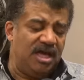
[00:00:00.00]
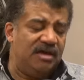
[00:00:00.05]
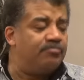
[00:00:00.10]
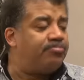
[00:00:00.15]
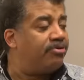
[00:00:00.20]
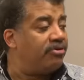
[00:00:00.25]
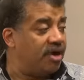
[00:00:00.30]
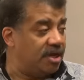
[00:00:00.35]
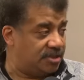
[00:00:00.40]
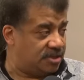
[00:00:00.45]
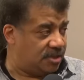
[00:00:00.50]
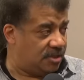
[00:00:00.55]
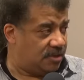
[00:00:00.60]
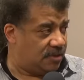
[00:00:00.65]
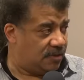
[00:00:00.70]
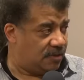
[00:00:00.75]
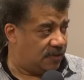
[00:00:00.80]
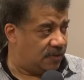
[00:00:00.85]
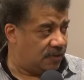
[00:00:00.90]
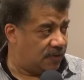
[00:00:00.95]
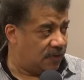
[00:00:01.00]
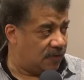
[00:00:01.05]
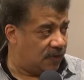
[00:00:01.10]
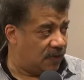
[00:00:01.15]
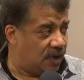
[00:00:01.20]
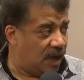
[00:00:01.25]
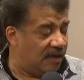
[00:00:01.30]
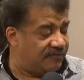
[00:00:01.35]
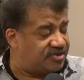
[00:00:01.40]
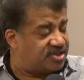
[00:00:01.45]
Imprint. Just an
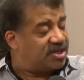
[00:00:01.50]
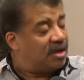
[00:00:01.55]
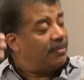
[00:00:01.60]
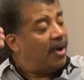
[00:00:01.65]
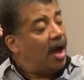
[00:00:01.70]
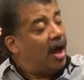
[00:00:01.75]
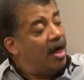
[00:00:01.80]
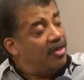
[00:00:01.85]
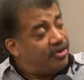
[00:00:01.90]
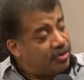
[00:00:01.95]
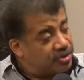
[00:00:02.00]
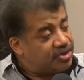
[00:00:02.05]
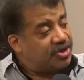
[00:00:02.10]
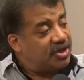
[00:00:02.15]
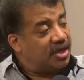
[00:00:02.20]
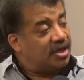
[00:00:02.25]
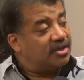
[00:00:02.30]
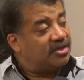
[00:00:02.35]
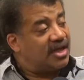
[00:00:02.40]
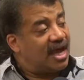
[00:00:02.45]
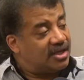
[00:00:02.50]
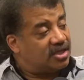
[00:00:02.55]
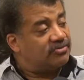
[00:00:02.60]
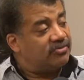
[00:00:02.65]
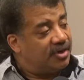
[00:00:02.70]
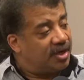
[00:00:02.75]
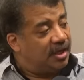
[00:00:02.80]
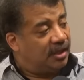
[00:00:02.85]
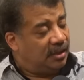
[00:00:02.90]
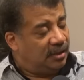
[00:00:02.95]
imprint. Of some other of thing, thing, that's
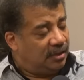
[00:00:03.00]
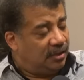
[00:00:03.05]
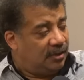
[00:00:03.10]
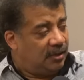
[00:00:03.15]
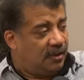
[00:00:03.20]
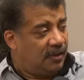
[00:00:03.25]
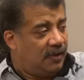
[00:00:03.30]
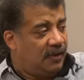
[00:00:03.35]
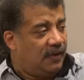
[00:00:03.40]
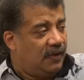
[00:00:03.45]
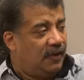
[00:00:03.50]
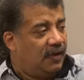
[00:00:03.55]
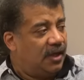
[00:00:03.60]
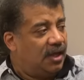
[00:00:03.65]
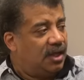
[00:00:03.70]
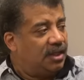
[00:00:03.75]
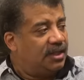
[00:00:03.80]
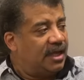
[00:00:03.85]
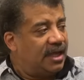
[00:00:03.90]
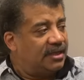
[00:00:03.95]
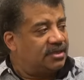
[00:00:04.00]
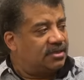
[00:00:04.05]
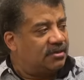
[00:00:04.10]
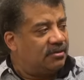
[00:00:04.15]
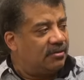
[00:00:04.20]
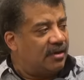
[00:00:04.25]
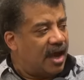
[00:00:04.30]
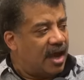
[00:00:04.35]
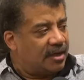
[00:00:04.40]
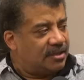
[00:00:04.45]
that real. was real. Right. That's
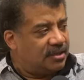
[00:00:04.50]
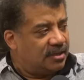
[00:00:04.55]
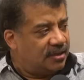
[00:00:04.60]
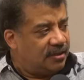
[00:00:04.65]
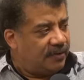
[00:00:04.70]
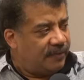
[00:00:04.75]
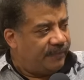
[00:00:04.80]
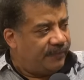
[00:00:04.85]
correct.